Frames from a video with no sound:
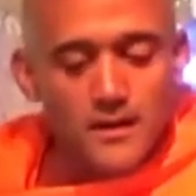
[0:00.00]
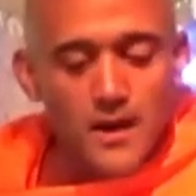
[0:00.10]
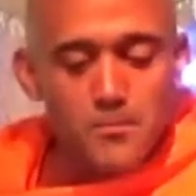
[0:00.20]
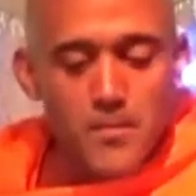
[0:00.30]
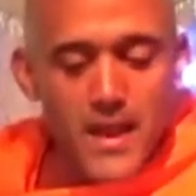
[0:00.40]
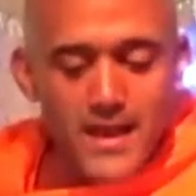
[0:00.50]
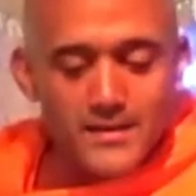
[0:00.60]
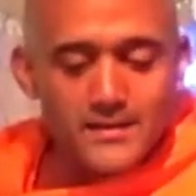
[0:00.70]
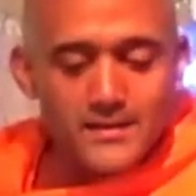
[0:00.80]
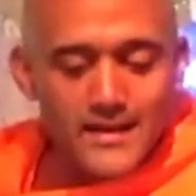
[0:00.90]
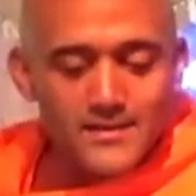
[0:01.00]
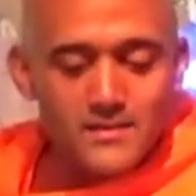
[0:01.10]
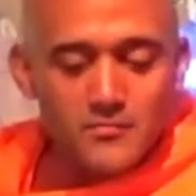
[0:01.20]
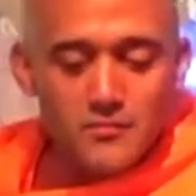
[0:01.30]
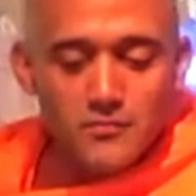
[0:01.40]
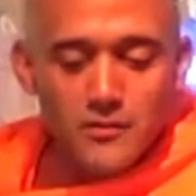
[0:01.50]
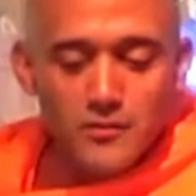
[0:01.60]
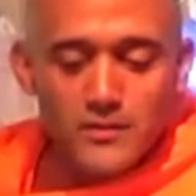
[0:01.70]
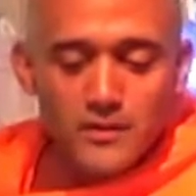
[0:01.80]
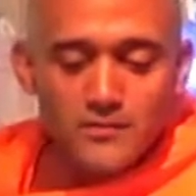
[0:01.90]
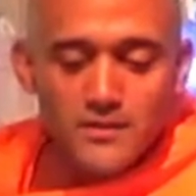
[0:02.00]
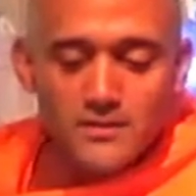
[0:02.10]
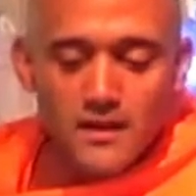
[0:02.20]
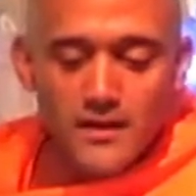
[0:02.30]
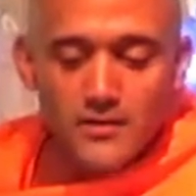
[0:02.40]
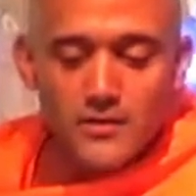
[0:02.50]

A man gets the fulfillment of the desire